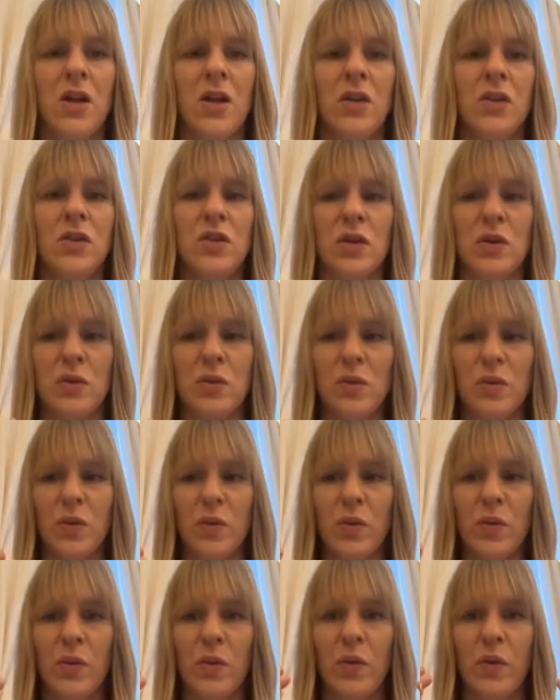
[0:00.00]
So
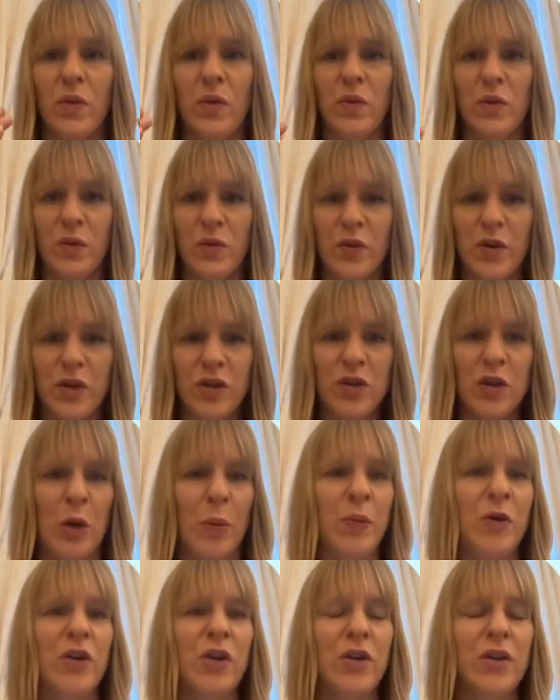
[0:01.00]
the first
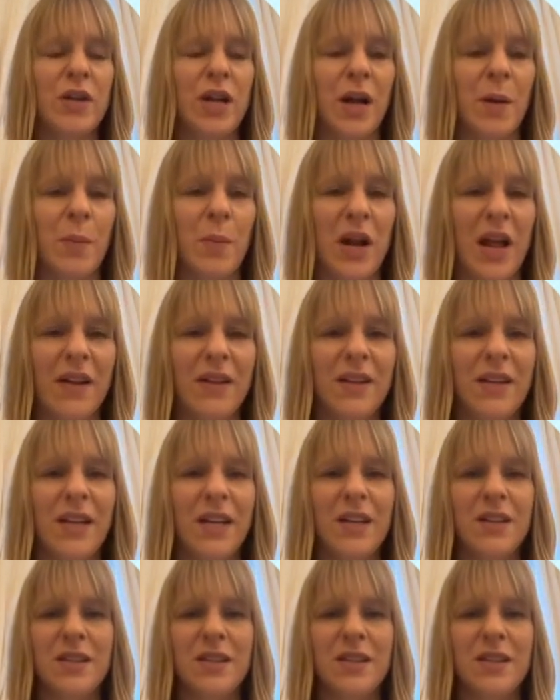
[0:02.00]
option, like blending,